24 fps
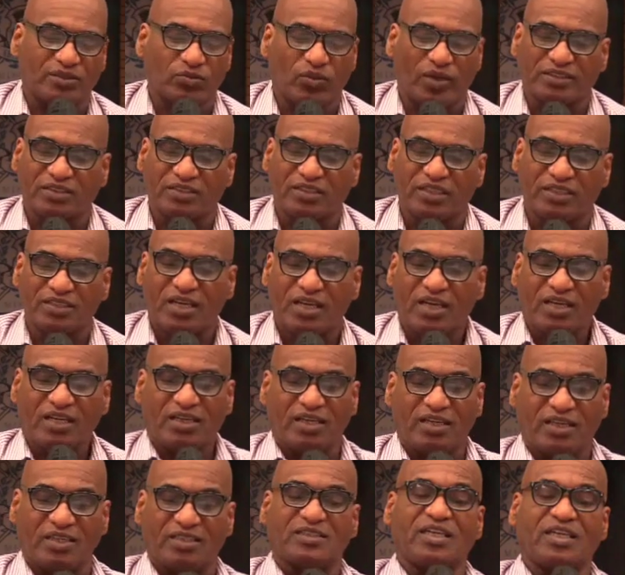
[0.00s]
Watch this.
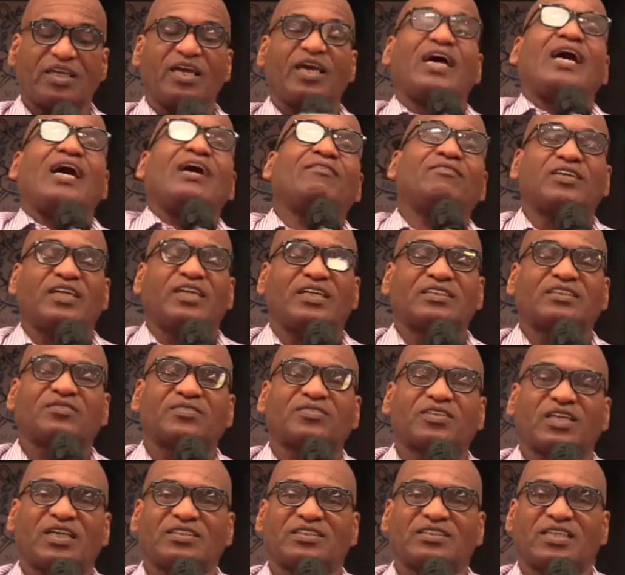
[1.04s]
It is the evidence of
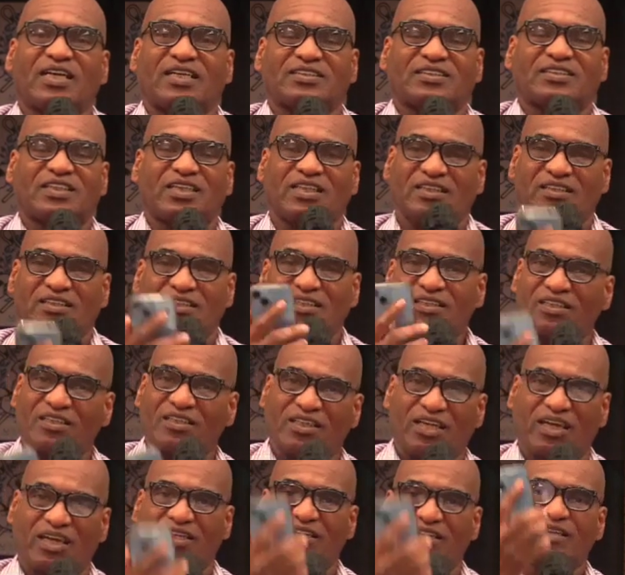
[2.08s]
things not seen.
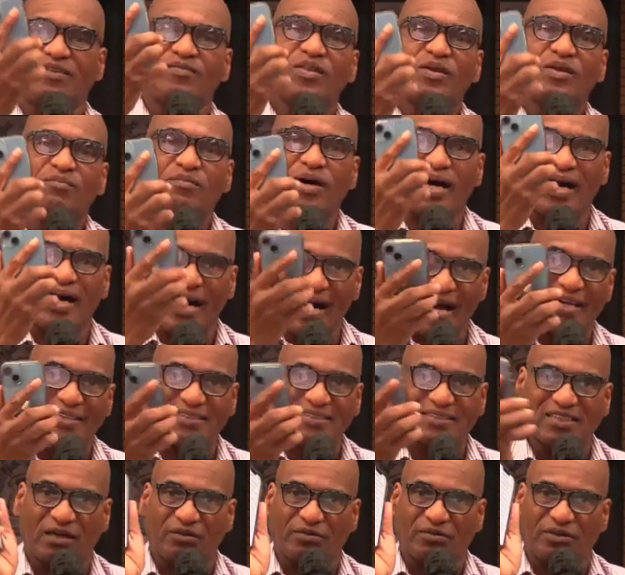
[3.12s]
Again, my eyes
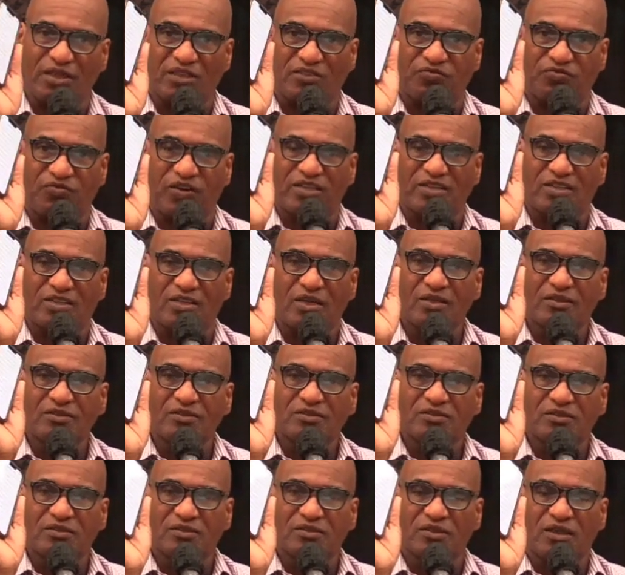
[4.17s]
tell me this
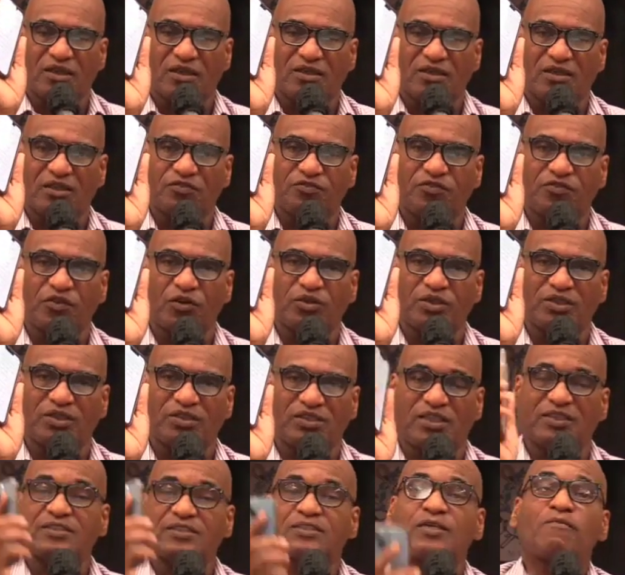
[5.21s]
phone
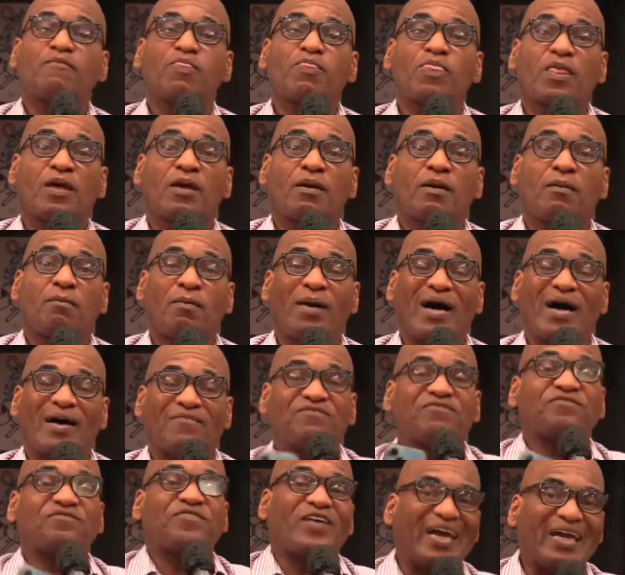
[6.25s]
exists. My
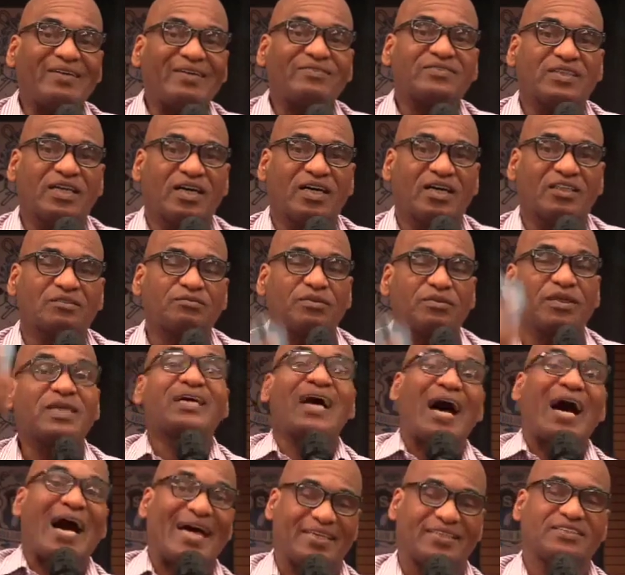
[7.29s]
faith tells me
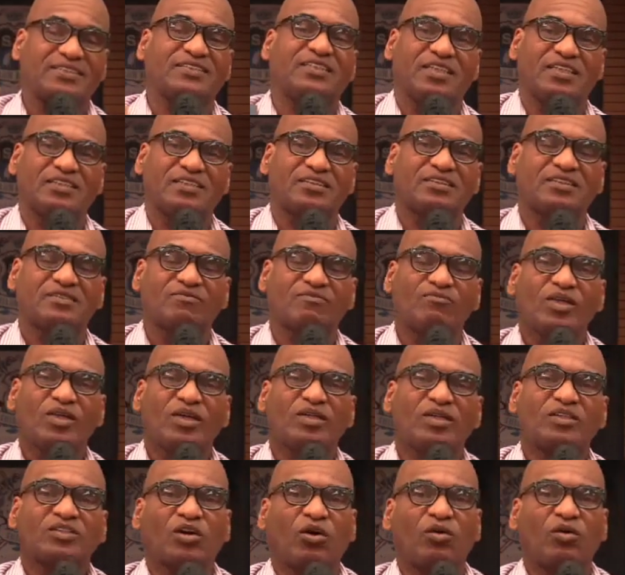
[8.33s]
God exists.
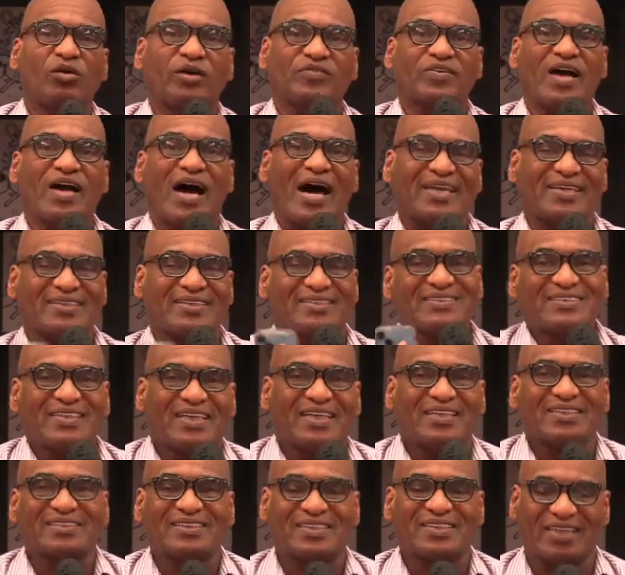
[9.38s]
So if God
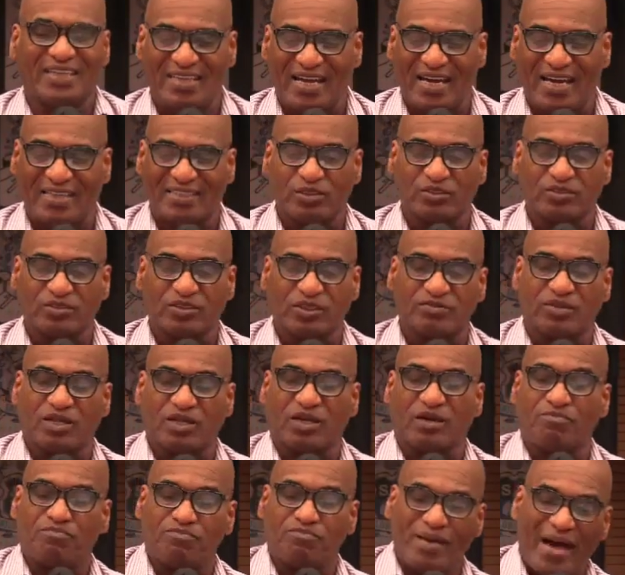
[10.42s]
exists and I know something
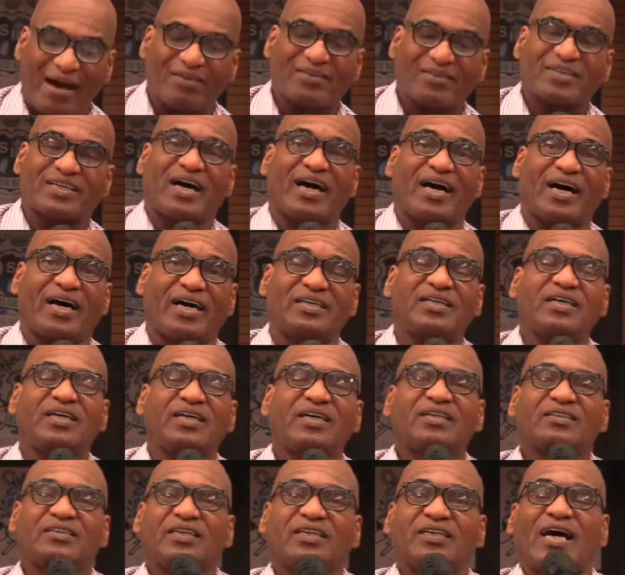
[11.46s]
about God,
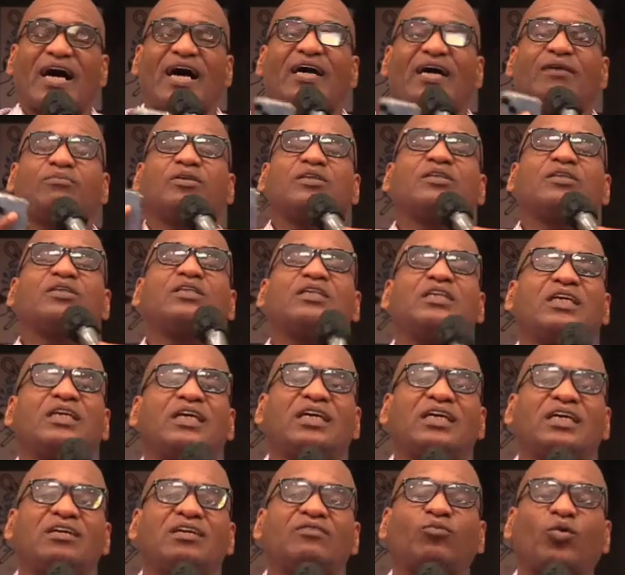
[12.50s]
then I
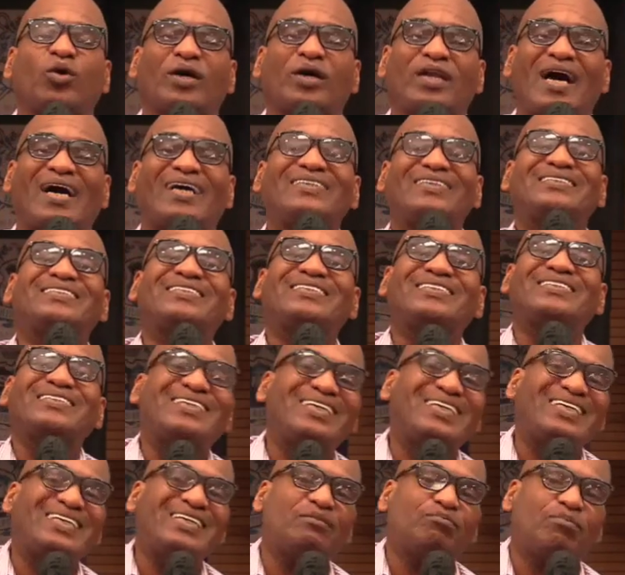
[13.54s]
believe what I
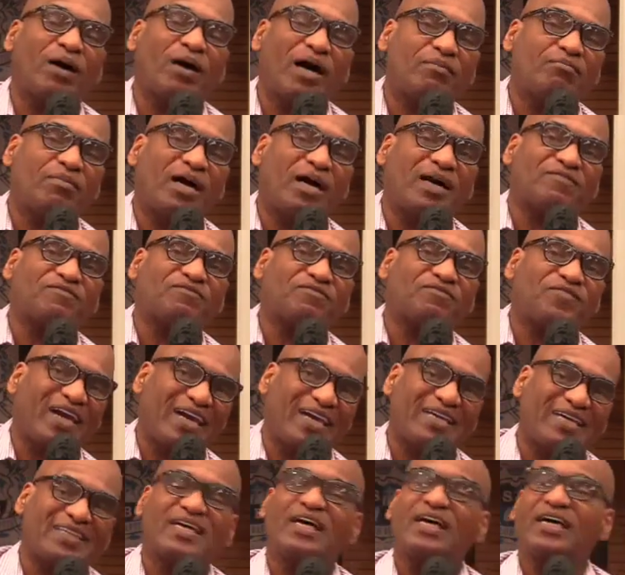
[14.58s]
see by my
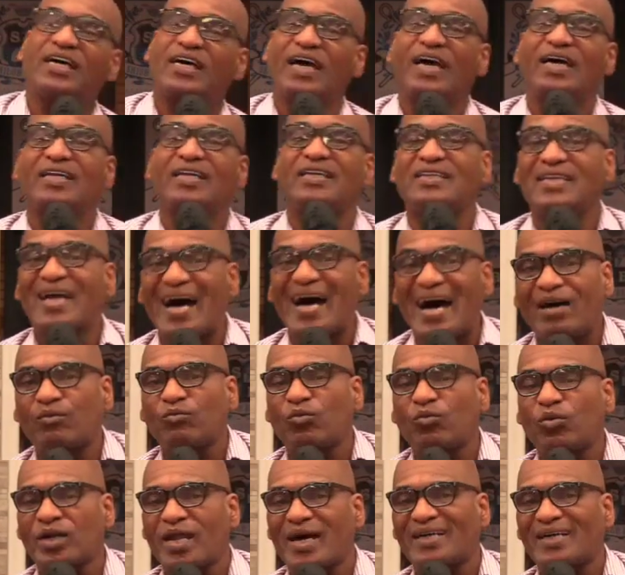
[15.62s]
faith and not
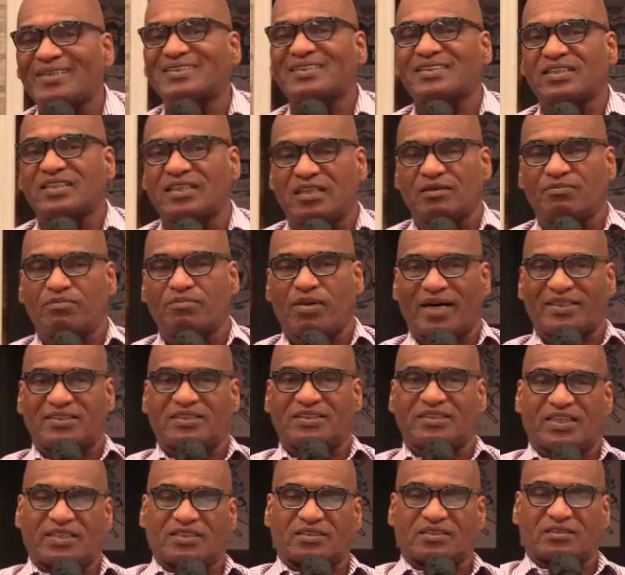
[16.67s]
what I see by
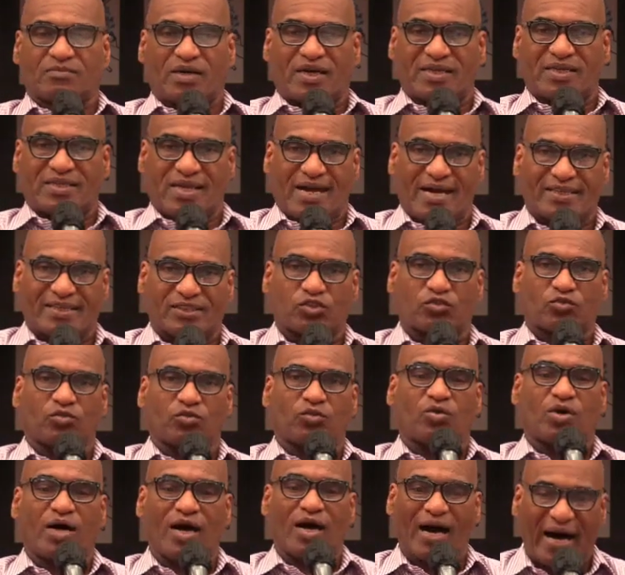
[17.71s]
just my
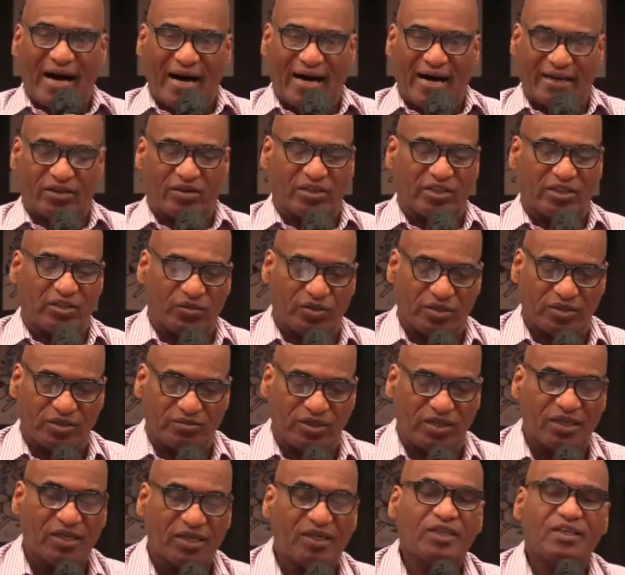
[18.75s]
natural eye. Are you with
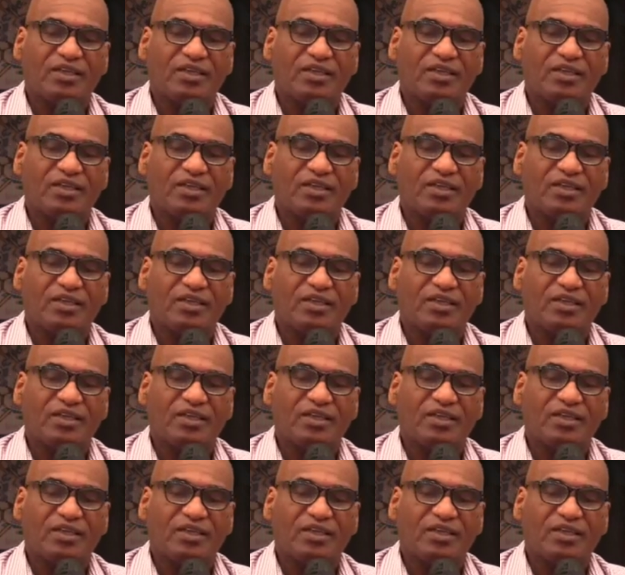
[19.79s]
me?